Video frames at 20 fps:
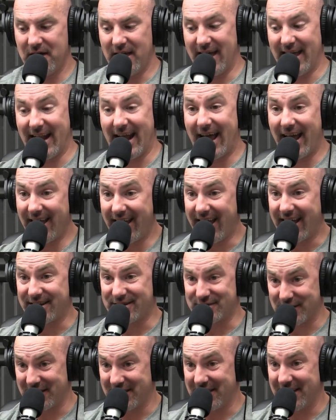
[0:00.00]
And I
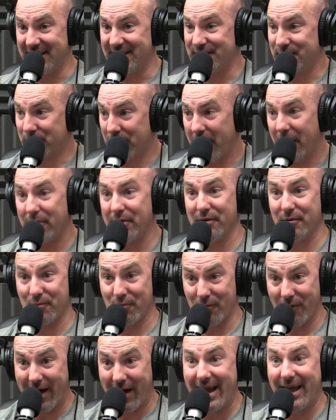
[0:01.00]
actually think it's probably
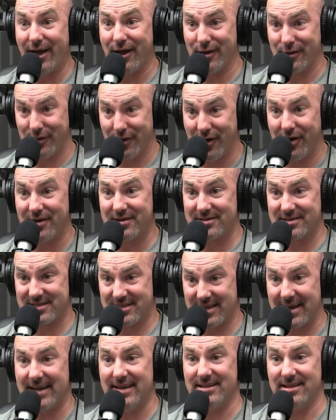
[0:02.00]
right
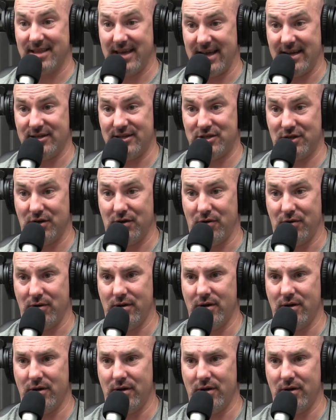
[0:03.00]
alongside that show.